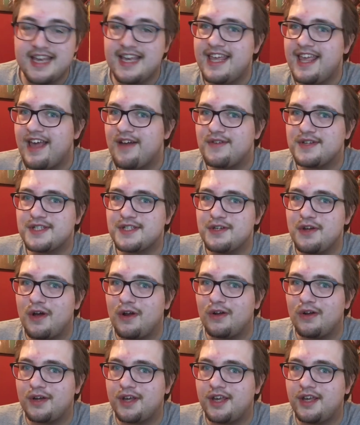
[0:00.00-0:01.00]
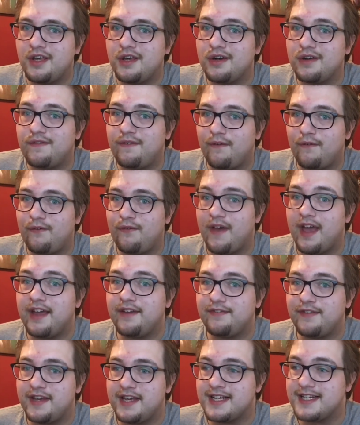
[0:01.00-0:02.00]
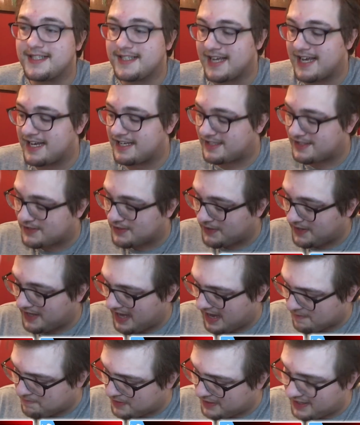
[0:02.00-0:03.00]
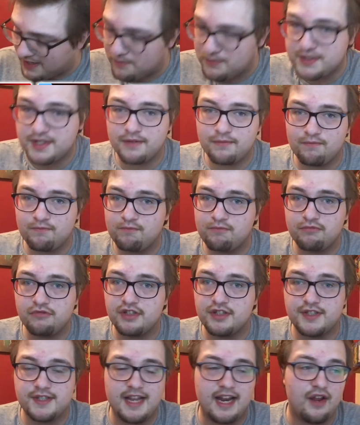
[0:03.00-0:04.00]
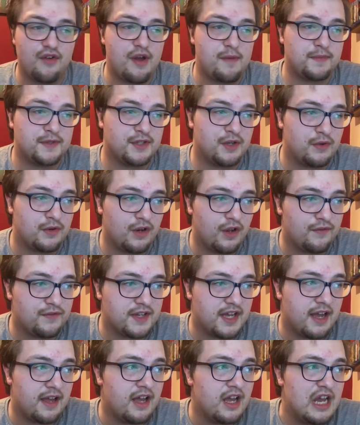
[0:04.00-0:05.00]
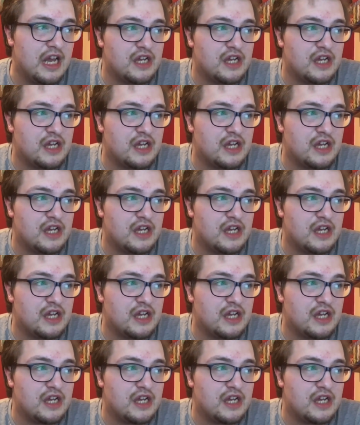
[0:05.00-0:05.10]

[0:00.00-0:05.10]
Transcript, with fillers: yeah, it's not looking good for Faithy, is it? So yeah, but it was a stellar episode, loved it.